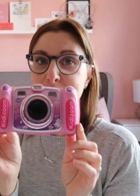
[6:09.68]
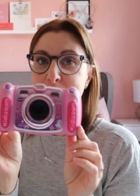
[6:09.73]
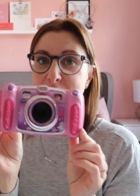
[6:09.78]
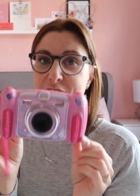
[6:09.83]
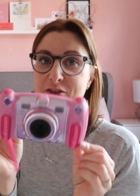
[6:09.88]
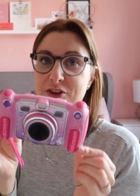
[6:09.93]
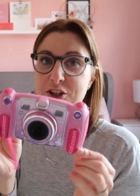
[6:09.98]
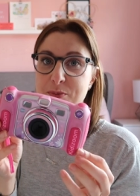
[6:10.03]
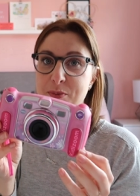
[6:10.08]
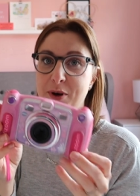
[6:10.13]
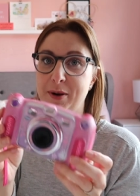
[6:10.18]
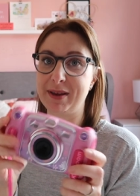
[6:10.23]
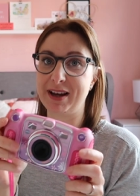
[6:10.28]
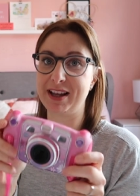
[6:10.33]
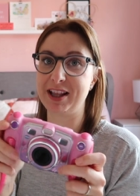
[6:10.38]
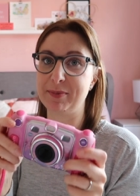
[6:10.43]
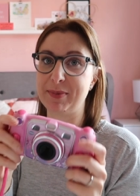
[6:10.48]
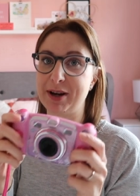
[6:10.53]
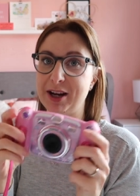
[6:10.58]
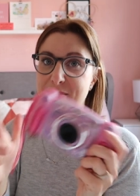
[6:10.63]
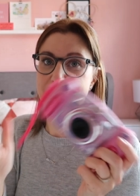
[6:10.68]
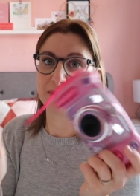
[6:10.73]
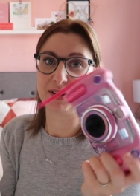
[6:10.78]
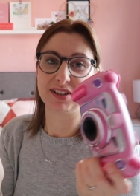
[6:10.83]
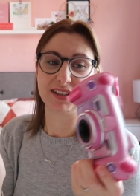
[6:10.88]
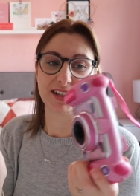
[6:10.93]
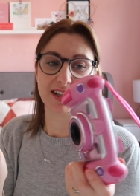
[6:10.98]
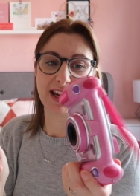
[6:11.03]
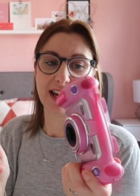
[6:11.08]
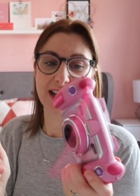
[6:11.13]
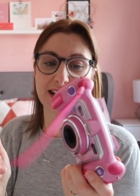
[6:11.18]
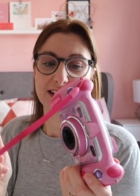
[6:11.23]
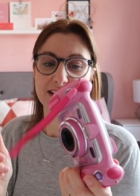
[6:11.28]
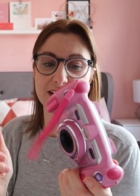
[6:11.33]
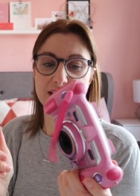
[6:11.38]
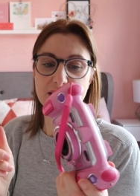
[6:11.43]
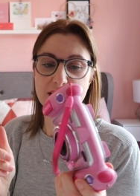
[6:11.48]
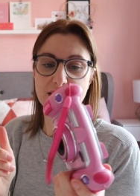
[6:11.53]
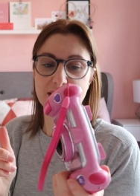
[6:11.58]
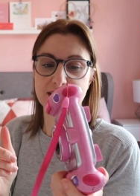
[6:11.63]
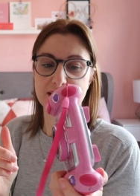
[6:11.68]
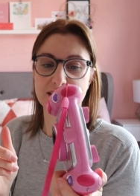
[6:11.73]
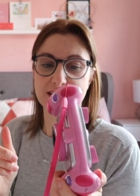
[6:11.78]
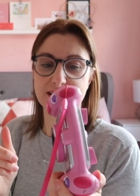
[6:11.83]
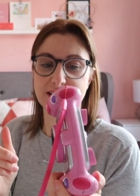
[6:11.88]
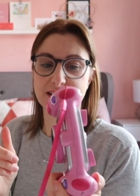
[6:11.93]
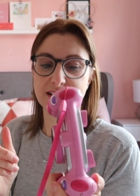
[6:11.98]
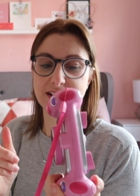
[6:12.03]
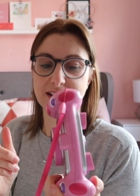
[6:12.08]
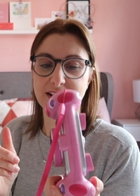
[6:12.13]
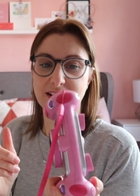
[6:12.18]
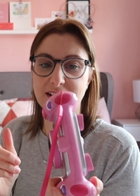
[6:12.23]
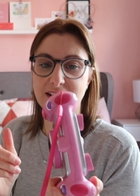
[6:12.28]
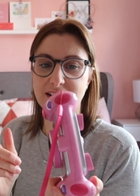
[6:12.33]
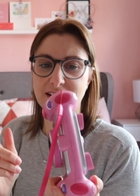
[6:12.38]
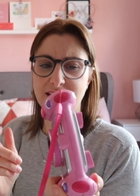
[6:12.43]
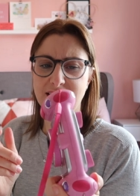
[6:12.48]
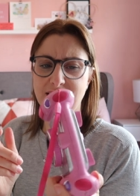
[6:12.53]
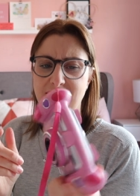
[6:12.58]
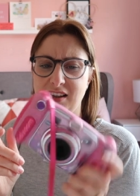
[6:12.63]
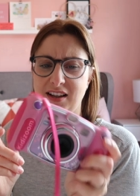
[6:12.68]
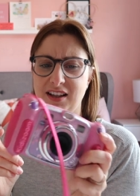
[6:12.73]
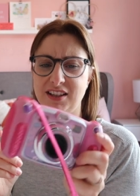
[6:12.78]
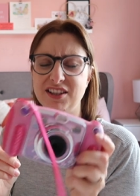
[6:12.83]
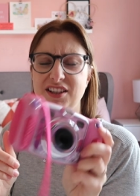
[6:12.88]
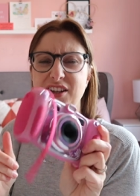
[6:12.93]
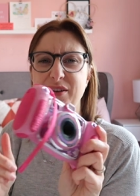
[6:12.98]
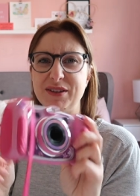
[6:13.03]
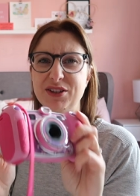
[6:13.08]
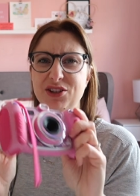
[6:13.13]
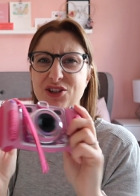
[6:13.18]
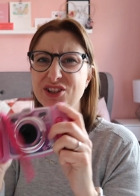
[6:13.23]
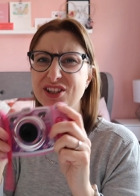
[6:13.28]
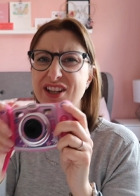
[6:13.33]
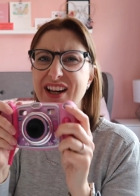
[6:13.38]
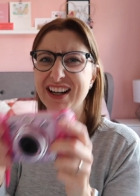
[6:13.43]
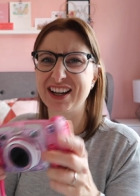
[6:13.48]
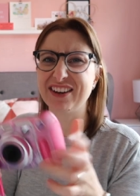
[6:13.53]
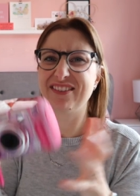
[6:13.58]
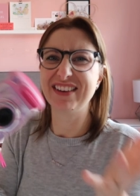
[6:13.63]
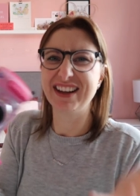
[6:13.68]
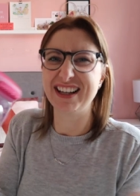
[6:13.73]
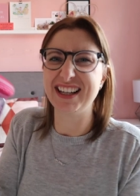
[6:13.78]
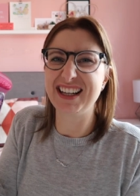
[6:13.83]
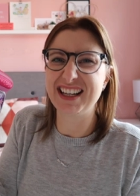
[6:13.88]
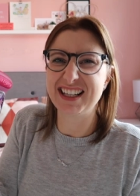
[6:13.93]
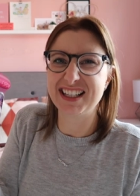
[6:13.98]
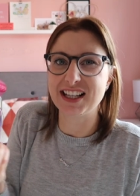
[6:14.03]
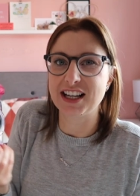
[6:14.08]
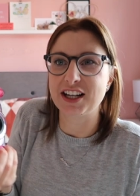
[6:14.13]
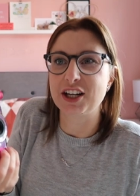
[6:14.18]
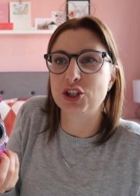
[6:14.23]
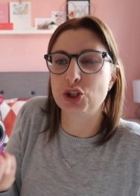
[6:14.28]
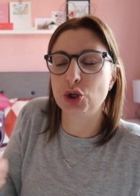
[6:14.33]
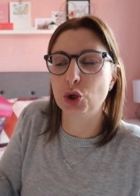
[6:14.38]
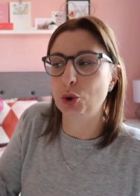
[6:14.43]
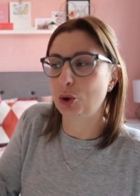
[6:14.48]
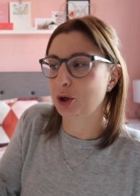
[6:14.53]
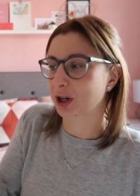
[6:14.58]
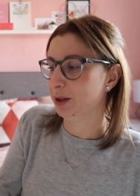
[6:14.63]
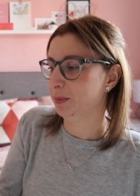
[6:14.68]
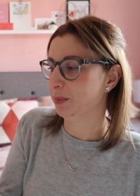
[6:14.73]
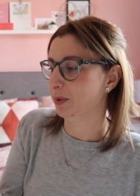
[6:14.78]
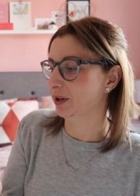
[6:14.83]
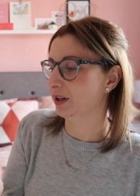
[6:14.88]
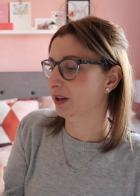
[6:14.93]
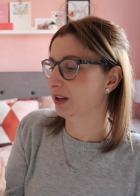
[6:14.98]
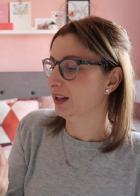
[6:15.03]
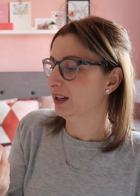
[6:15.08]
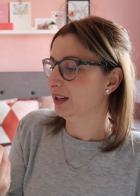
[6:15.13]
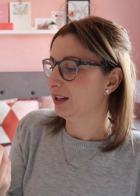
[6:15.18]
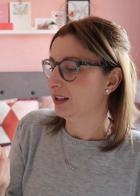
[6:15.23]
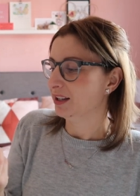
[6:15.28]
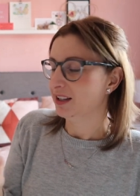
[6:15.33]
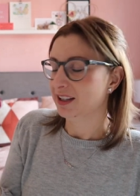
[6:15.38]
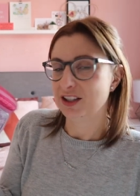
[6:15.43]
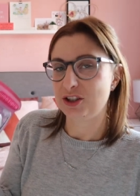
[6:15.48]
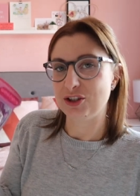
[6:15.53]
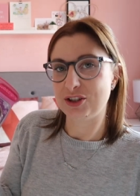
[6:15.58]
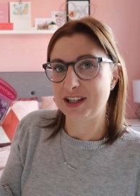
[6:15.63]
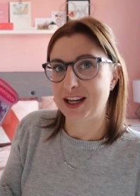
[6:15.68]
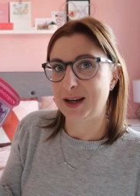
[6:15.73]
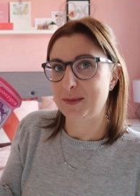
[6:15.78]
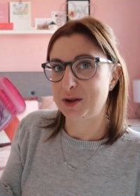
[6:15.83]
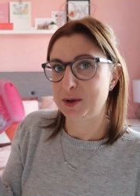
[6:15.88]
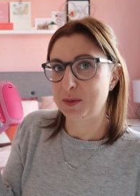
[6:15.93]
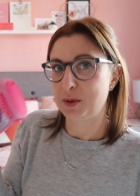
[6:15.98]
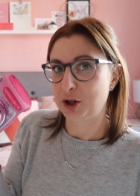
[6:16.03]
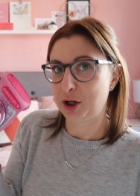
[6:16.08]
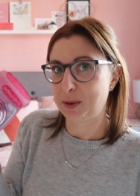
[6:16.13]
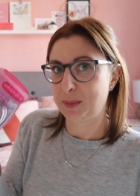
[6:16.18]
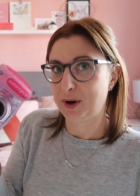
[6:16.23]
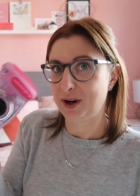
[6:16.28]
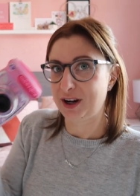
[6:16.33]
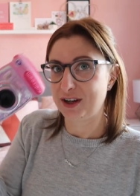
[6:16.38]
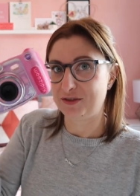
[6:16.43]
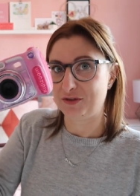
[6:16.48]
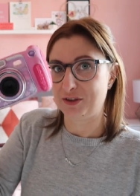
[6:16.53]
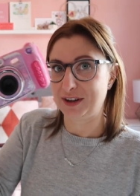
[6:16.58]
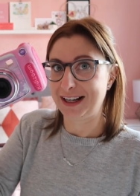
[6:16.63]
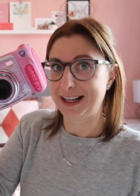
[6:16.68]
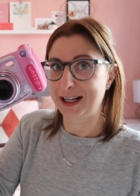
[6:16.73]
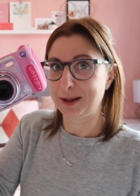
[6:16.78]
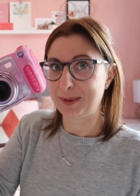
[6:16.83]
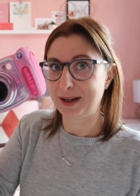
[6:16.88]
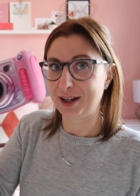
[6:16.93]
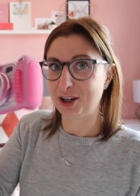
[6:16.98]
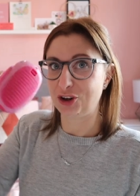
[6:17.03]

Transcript: I've just popped that in the bag because again, it's I don't know, it's just like a really, it's like a toy, but it just keeps them occupied for a little bit